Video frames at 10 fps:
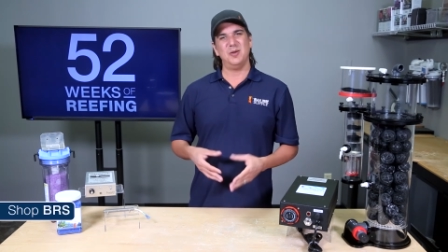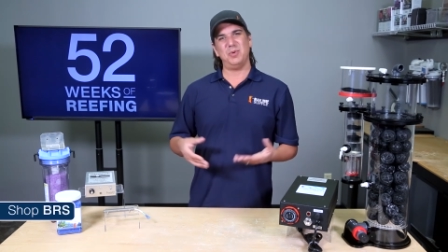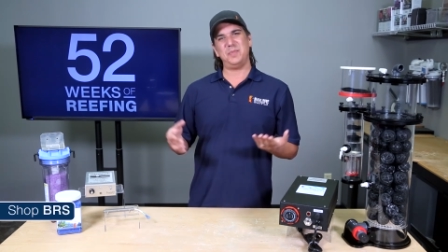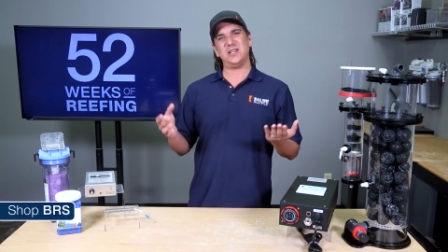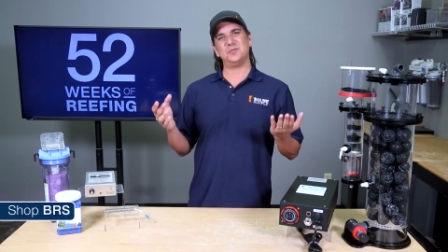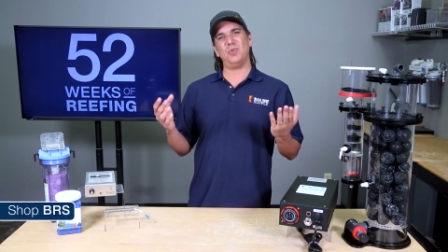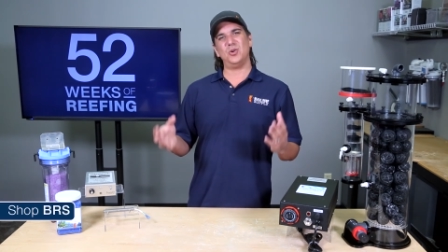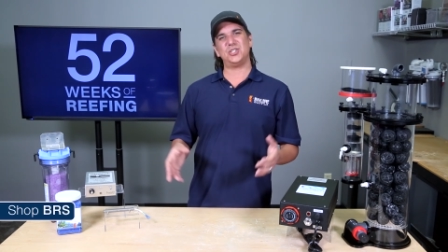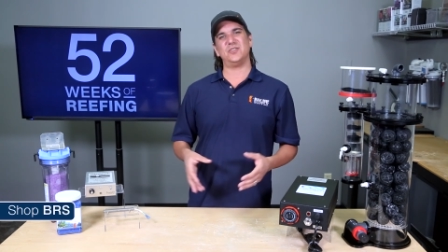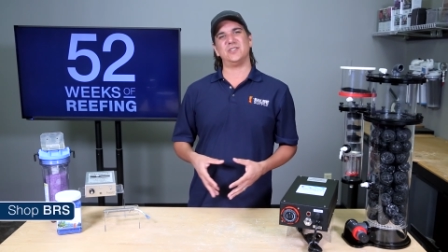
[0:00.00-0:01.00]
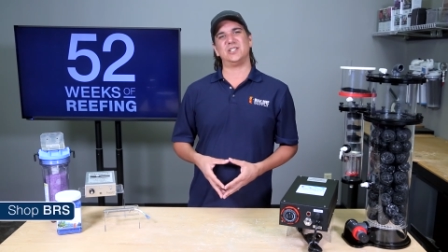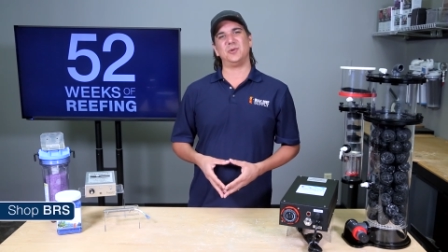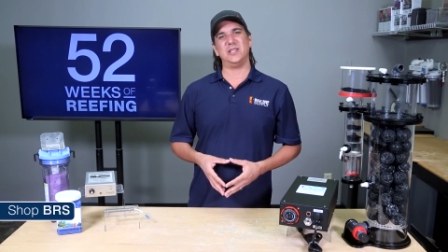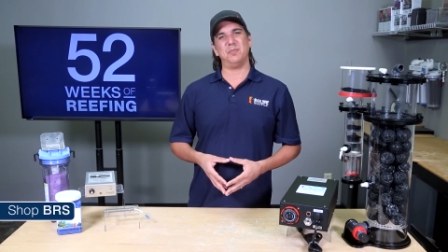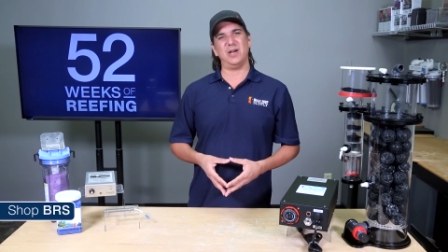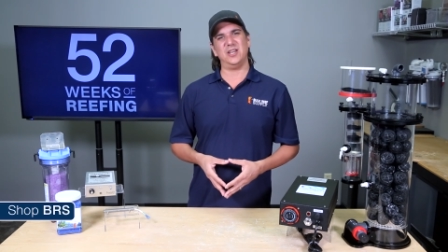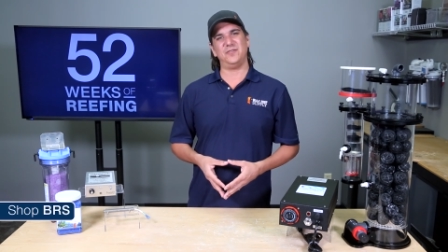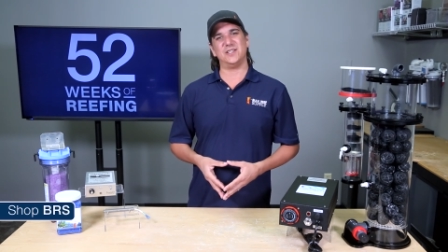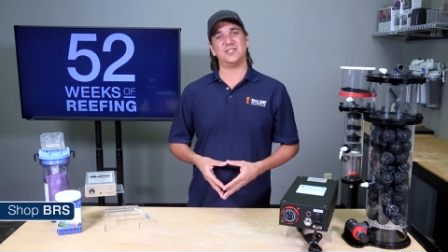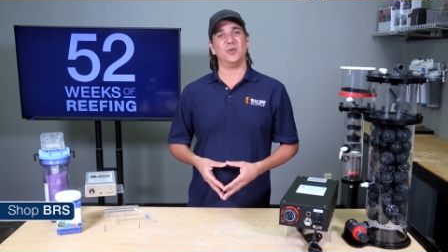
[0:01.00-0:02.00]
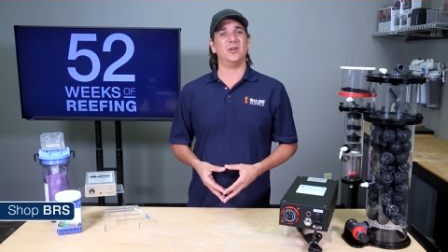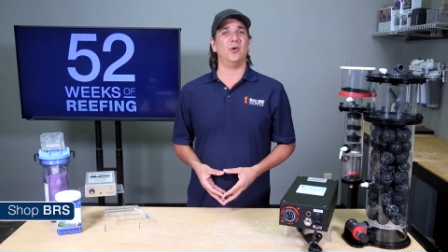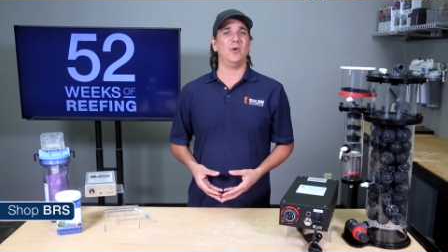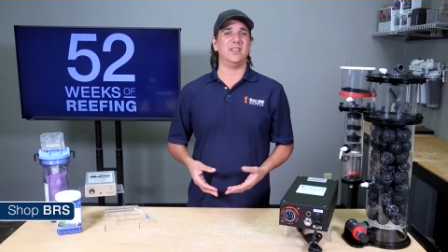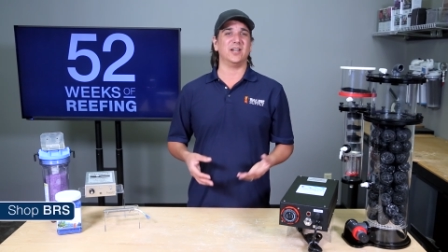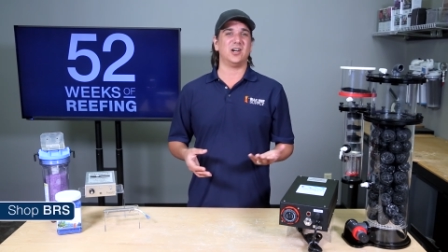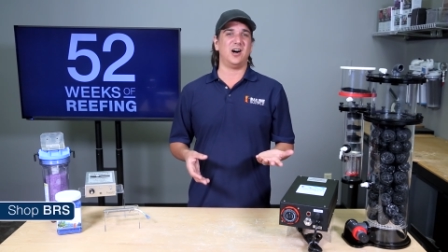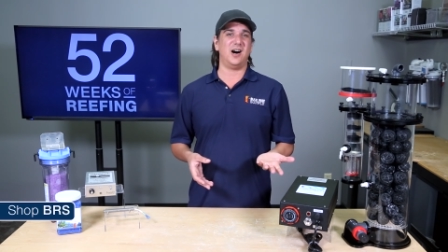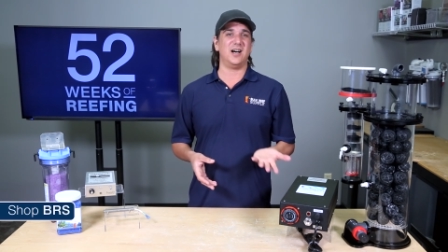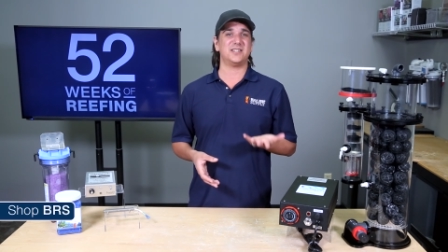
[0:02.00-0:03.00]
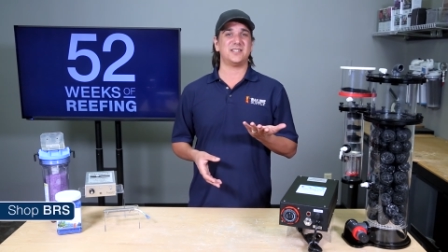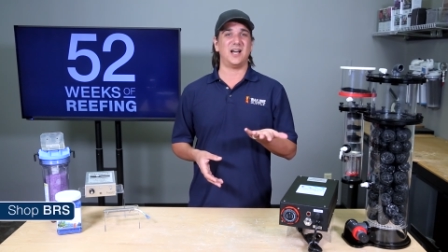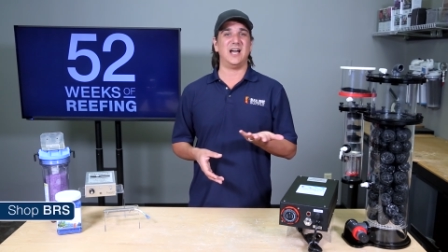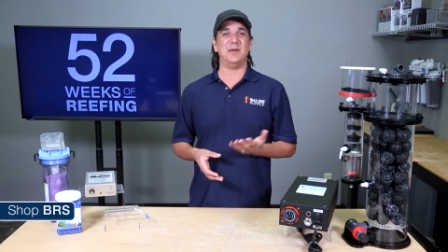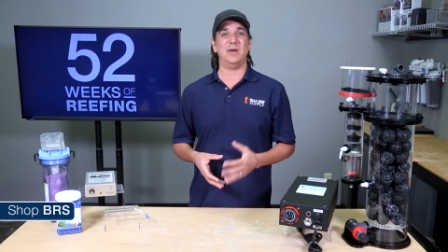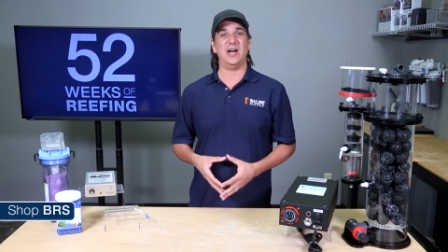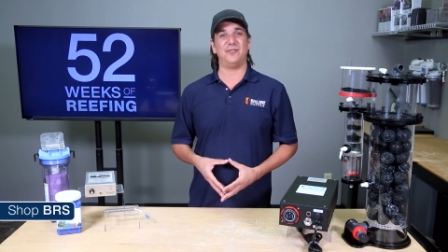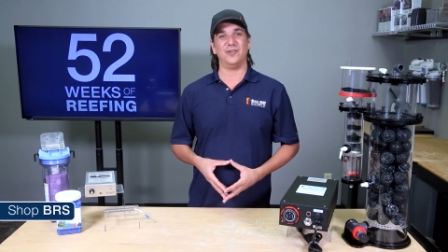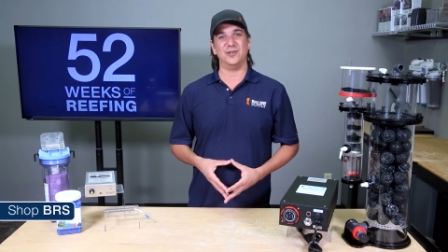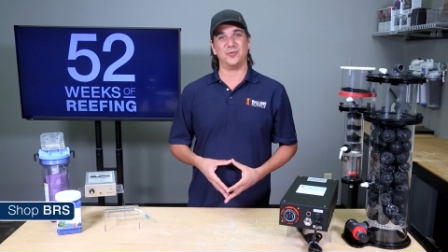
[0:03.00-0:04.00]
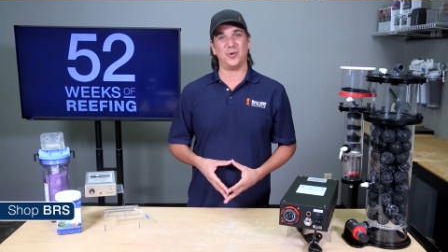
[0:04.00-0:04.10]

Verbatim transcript: but because most of us agree the benefits don't outweigh the cost, time, effort, and